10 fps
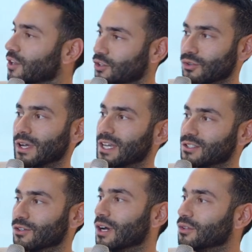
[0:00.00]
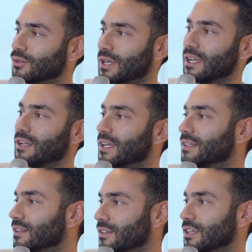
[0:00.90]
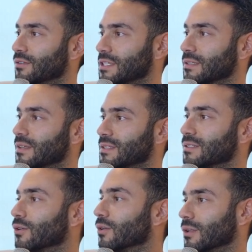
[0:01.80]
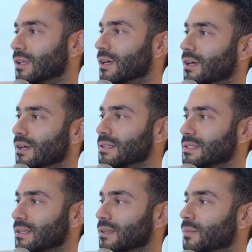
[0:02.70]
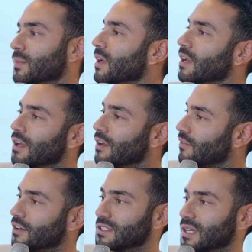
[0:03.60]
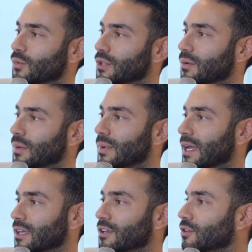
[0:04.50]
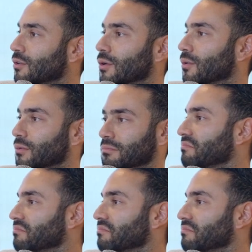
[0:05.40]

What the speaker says: You guys know how to regulate and de-risk this whole setup. First Abu Dhabi Bank, you own